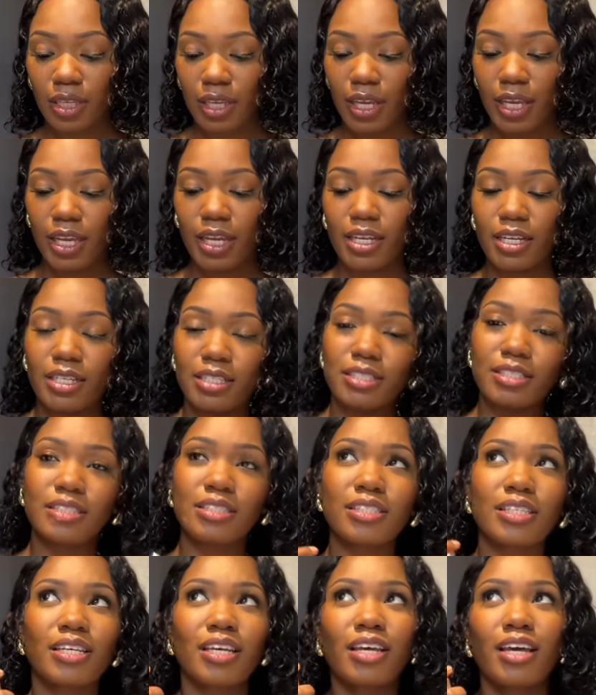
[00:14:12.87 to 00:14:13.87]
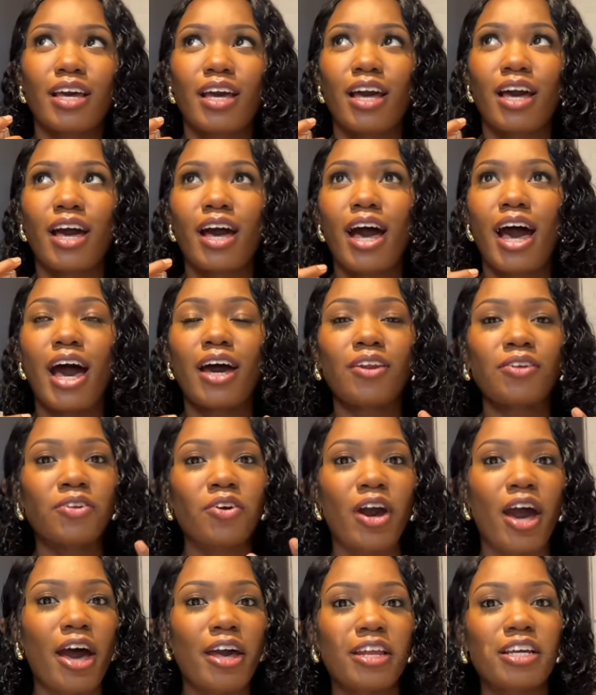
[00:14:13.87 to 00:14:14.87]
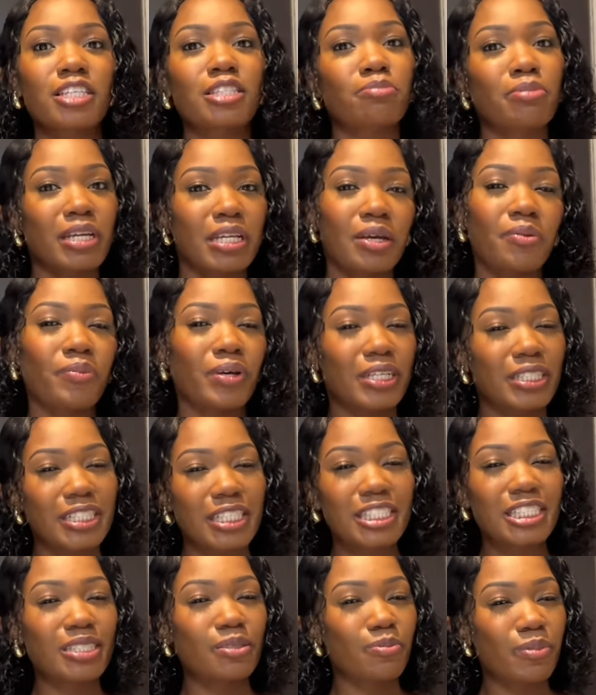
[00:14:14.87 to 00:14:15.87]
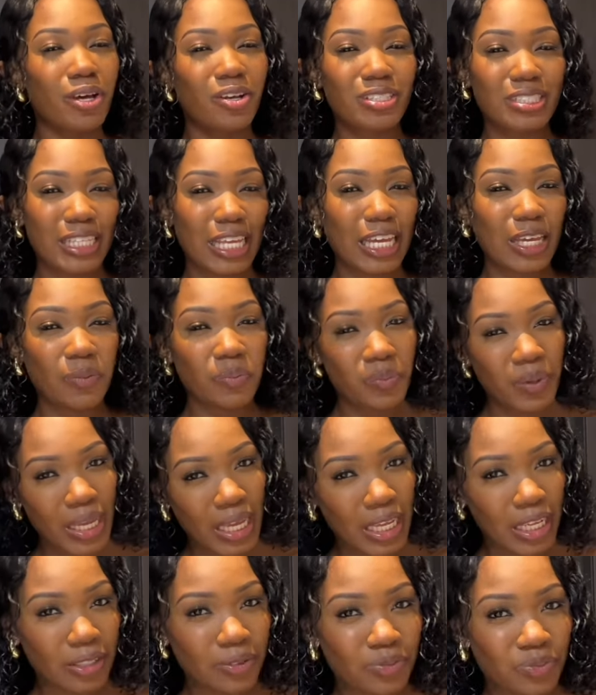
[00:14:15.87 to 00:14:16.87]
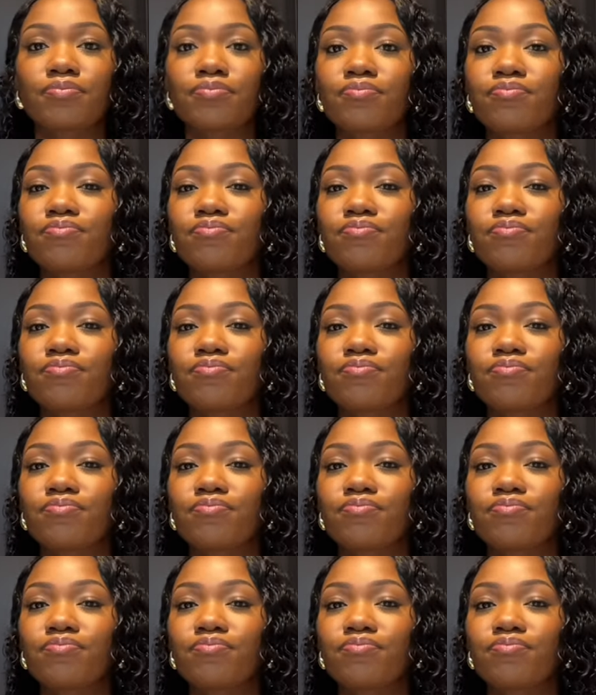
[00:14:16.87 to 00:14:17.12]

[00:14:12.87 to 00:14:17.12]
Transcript: and I don't know how to explain it, but it just smells like me.